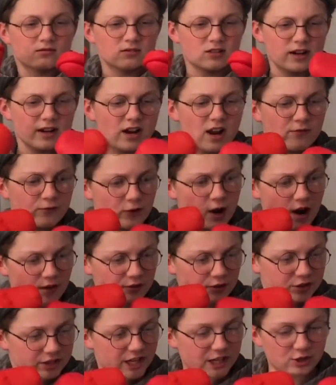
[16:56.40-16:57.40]
Enough
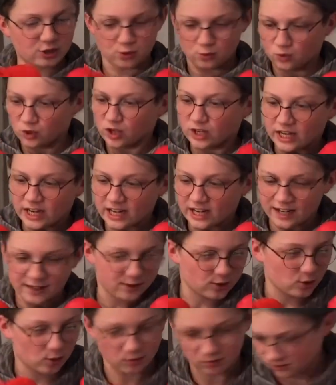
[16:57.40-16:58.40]
conversation. We're eating
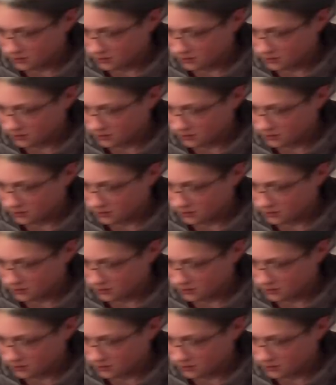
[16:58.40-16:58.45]
soon.